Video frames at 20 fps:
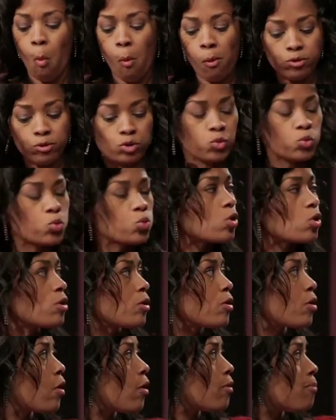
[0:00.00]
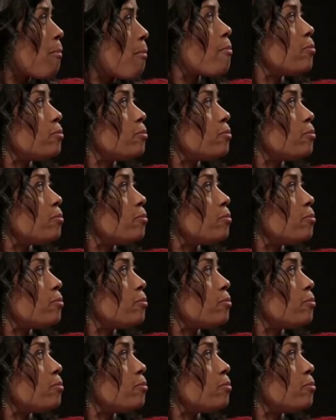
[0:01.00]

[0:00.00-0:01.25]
It's really good.